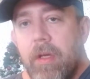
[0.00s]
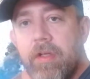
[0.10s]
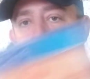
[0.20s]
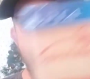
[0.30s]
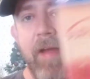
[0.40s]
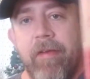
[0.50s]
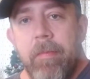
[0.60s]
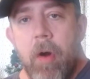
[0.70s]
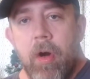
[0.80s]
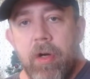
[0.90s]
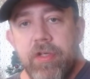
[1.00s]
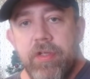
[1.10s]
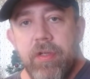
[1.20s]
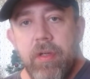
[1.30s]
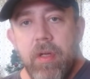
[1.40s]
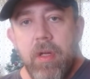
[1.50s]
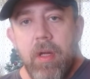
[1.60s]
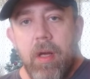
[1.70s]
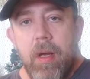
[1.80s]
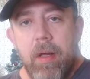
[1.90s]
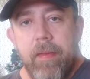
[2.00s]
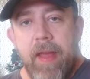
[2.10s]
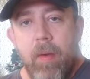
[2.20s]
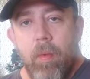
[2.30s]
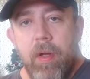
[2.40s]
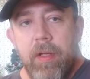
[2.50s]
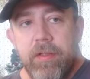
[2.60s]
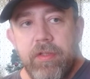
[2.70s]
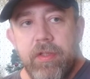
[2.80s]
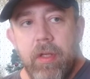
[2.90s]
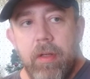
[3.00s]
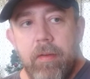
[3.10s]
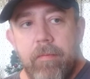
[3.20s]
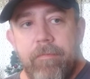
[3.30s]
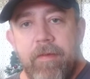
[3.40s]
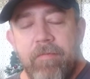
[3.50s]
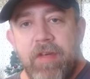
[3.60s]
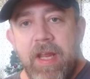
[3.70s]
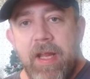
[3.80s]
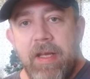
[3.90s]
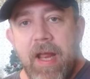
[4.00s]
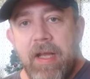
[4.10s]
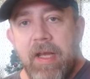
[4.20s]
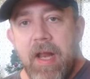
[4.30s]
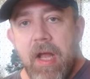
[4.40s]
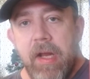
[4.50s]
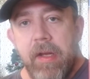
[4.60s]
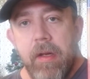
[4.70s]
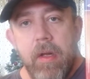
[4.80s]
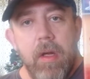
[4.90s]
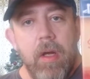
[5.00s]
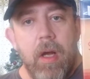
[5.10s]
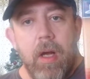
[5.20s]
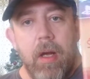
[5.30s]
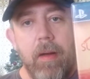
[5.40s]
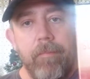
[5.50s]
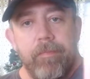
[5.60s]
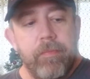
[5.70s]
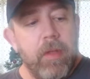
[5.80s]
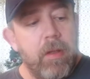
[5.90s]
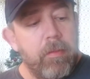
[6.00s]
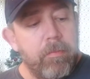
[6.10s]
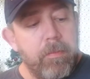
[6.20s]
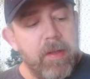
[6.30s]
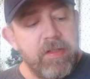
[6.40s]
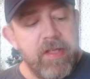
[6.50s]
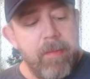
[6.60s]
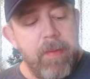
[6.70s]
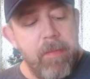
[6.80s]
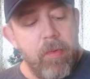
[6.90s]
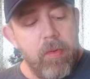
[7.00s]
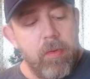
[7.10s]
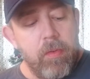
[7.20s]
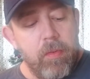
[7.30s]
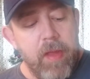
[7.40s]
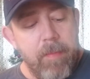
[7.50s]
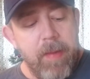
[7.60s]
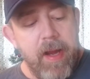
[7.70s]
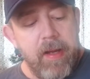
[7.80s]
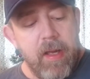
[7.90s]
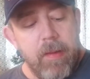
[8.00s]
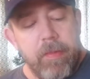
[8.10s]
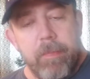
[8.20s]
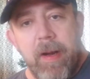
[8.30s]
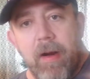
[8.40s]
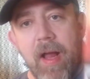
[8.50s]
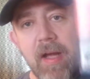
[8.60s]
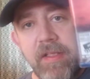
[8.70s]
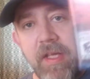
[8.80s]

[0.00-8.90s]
Surviving Mars, that was $15.99. By the same people that made the Paradox